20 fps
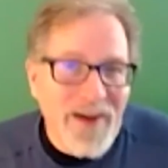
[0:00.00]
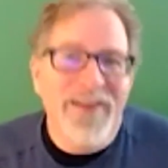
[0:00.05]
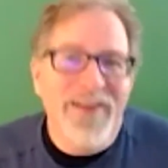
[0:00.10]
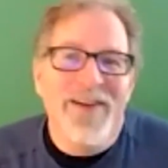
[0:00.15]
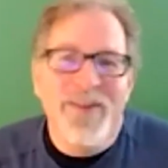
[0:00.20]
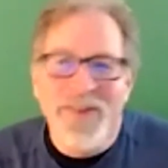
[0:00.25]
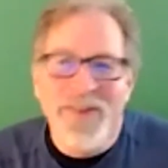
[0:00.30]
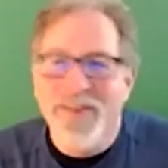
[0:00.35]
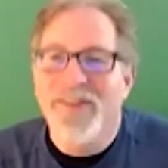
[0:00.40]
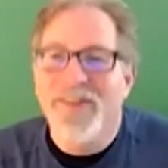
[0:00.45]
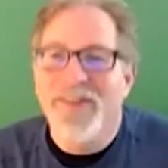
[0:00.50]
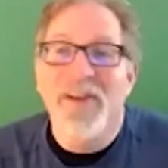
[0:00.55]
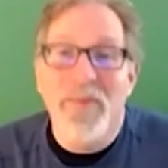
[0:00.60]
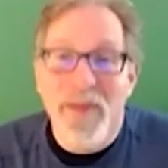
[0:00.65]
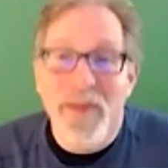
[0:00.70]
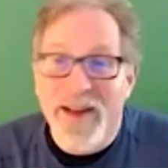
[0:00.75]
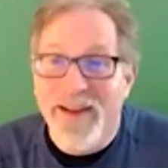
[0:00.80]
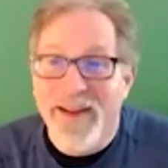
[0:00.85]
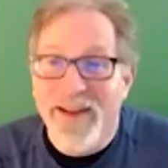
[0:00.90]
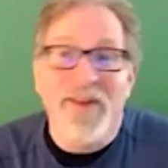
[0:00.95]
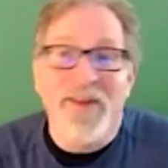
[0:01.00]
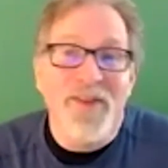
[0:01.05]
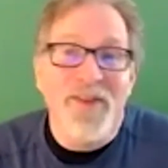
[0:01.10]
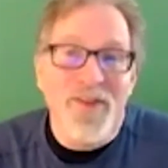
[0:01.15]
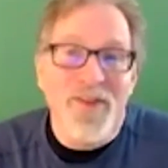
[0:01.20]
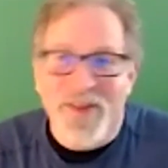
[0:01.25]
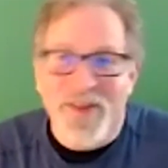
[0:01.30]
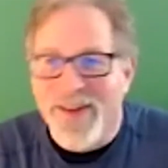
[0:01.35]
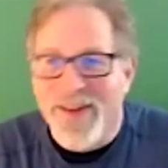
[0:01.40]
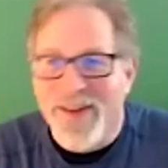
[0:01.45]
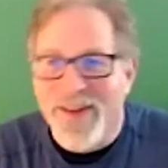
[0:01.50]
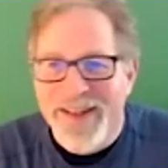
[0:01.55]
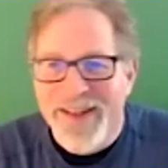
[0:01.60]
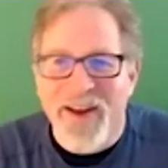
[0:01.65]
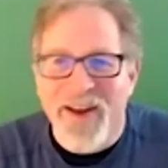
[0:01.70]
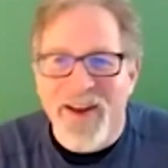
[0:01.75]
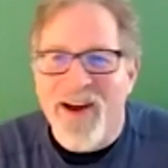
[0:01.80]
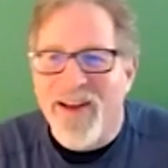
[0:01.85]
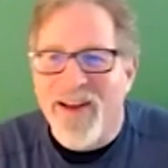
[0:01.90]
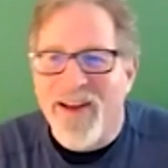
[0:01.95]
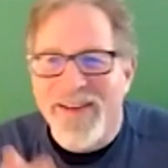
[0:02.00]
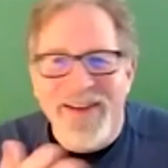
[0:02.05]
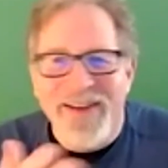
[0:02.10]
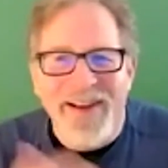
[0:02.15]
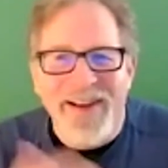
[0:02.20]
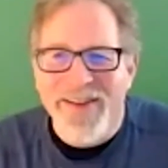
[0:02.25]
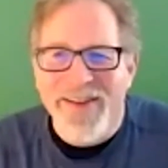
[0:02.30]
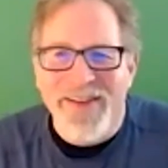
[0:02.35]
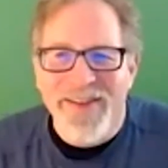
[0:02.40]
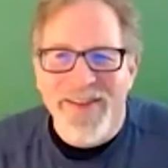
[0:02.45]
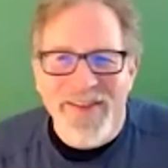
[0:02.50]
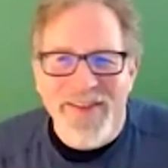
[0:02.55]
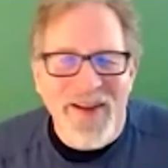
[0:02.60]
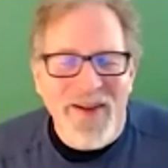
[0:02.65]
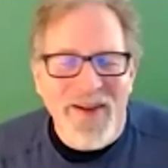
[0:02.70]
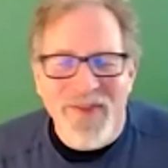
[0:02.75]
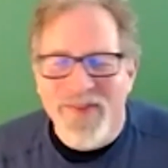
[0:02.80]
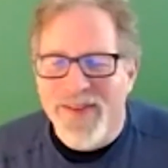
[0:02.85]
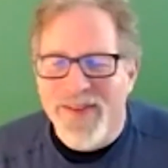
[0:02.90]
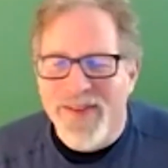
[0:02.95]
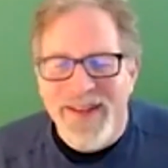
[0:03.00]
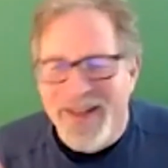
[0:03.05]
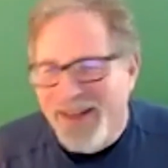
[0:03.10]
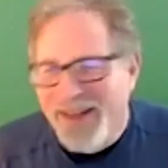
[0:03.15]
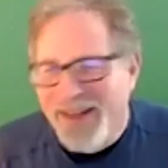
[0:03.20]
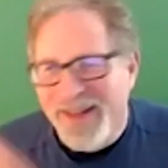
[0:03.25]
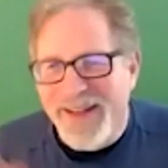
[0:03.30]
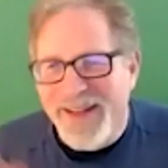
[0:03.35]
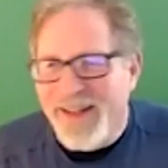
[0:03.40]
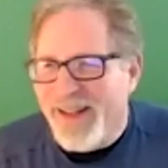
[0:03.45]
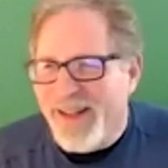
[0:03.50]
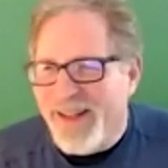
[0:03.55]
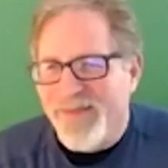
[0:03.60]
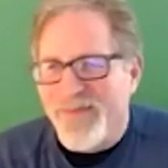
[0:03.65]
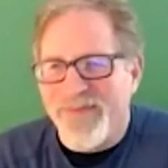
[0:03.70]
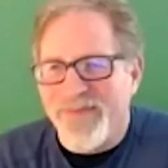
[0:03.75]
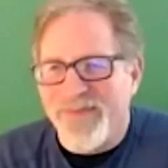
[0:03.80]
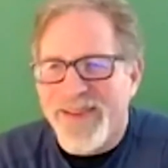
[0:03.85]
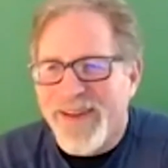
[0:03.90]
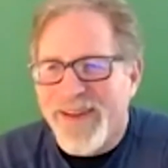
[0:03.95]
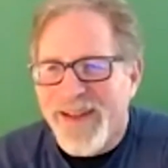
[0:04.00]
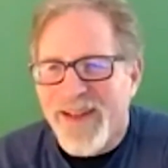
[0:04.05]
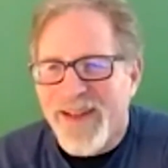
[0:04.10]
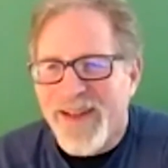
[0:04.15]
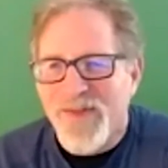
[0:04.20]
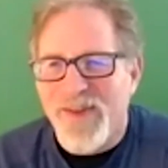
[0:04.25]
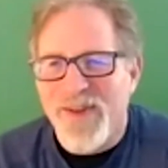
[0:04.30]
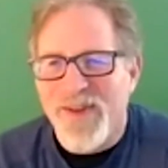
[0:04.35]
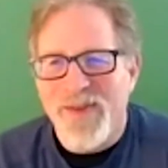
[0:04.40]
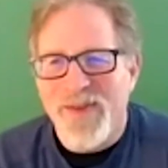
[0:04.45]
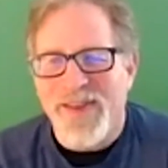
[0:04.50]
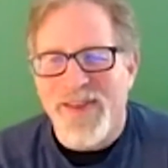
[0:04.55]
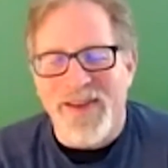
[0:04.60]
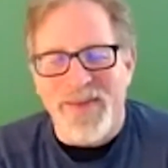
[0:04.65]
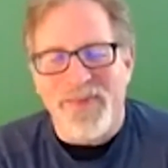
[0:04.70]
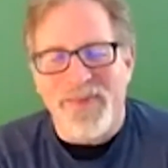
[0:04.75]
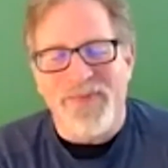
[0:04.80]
he uses it to make gifts for the holidays and stuff, and he has fun with it.